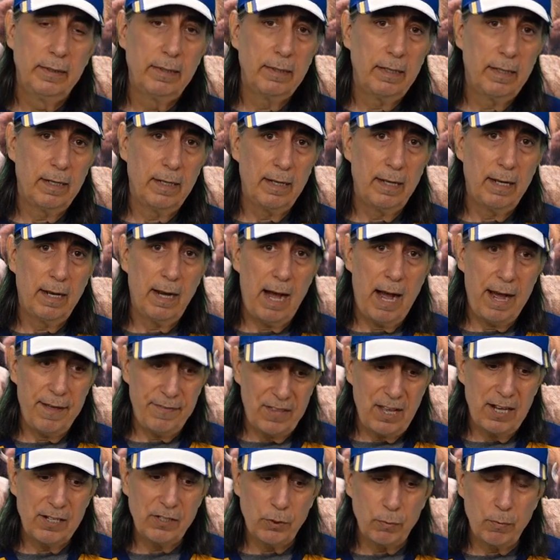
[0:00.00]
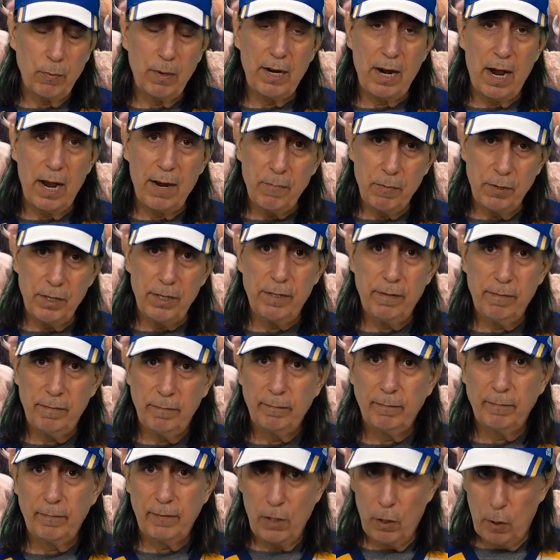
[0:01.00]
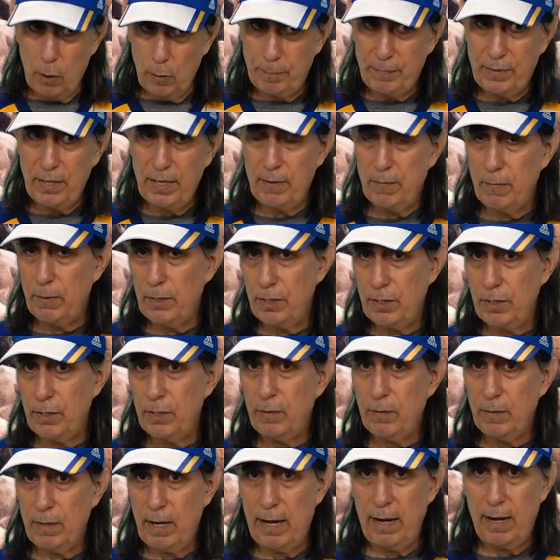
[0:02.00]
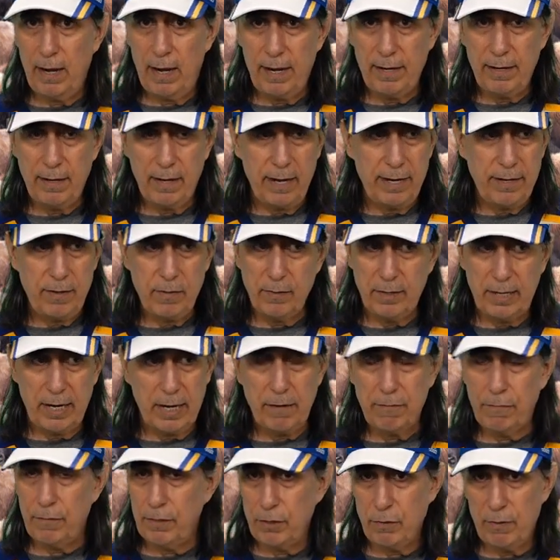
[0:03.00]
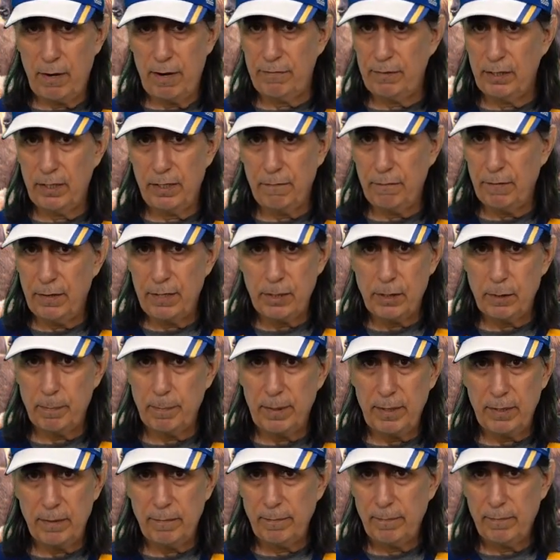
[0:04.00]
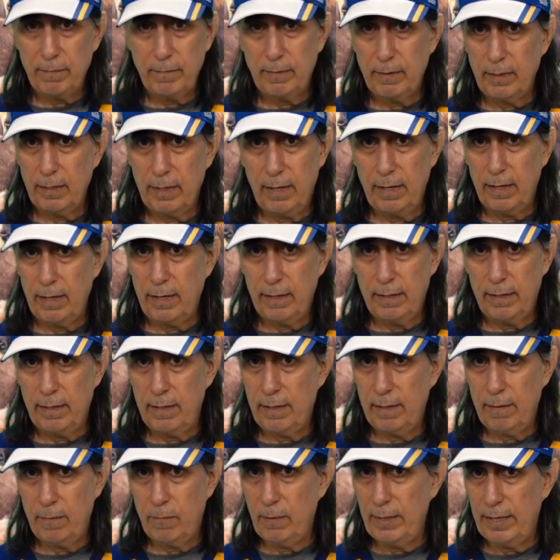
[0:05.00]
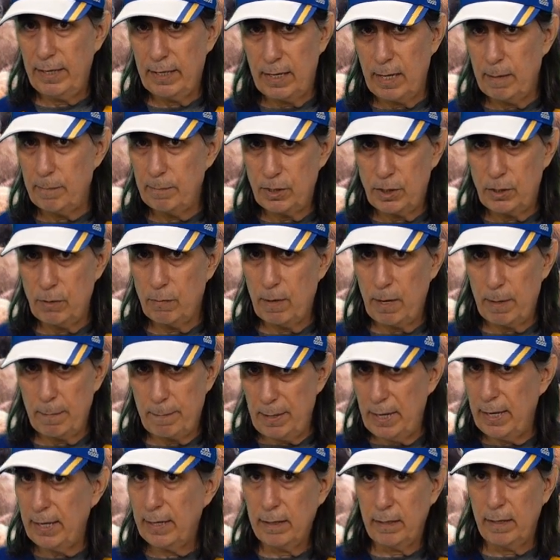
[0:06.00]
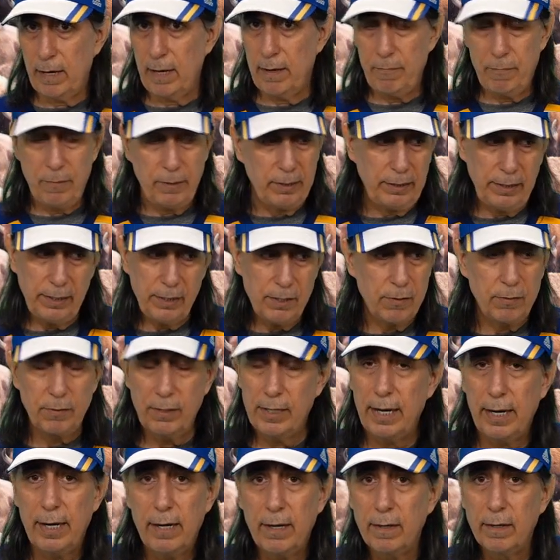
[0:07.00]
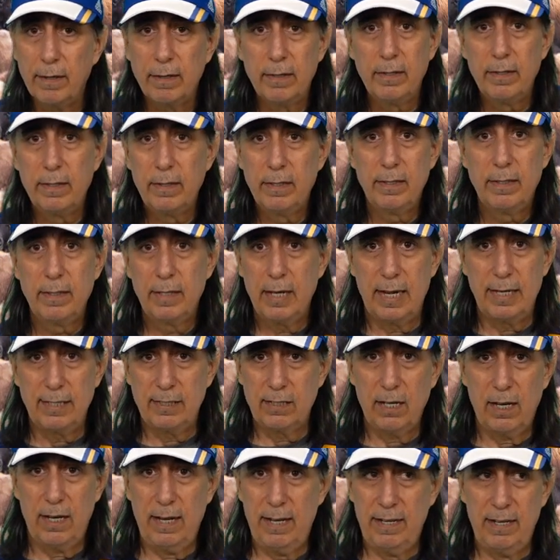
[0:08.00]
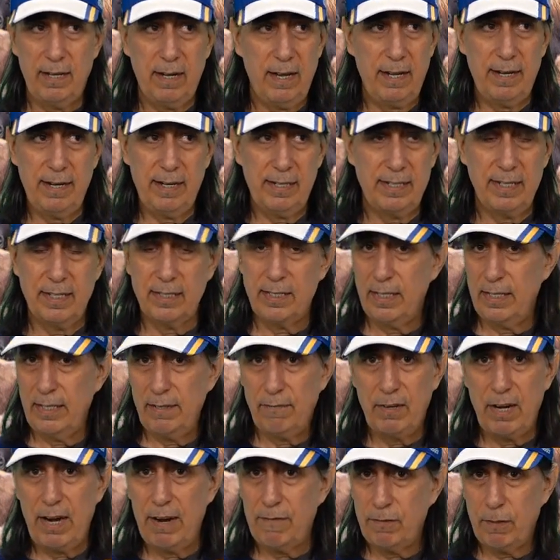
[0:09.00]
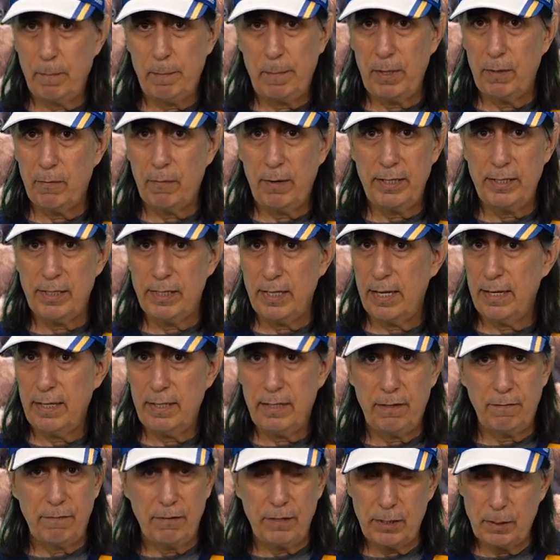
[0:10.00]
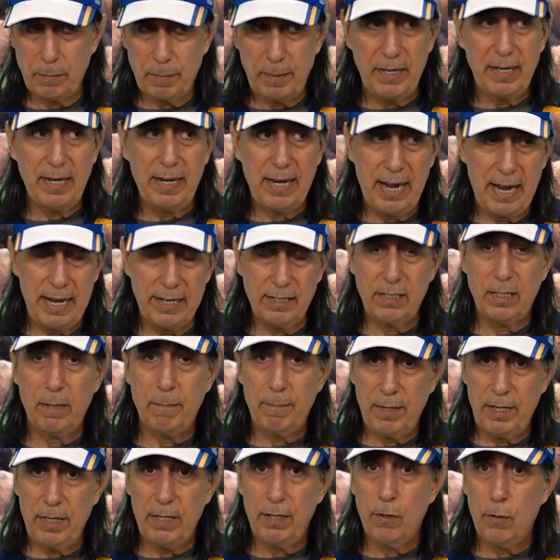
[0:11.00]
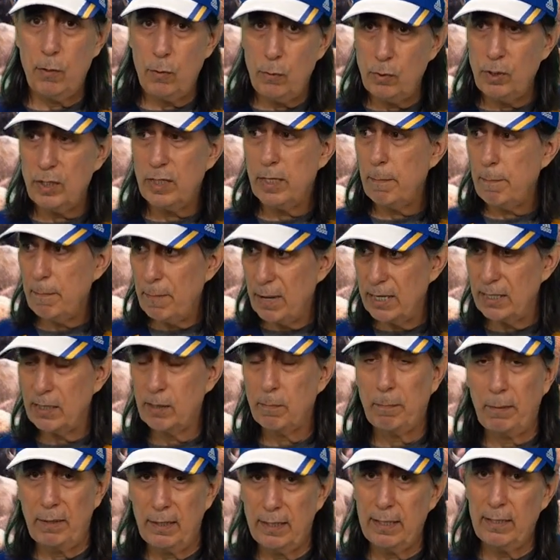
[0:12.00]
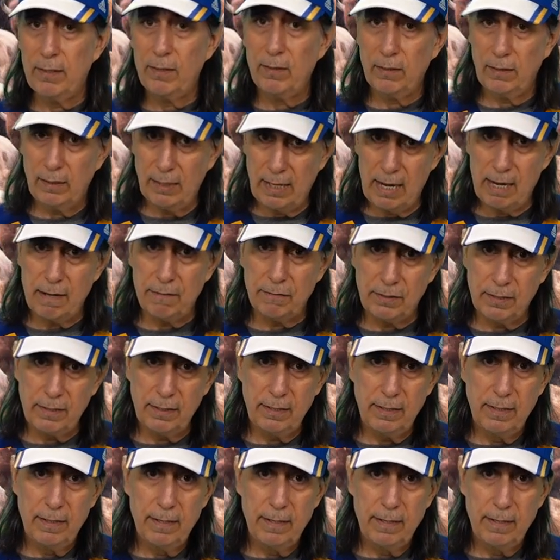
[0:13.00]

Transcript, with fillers: uh, I, that's what I would hope they would do. I, I, I don't care if we draft a defenseman uh, when it comes to our pick. I really don't care. As, and, and it doesn't even have to be a right-sided defenseman. It has to be who's the best player left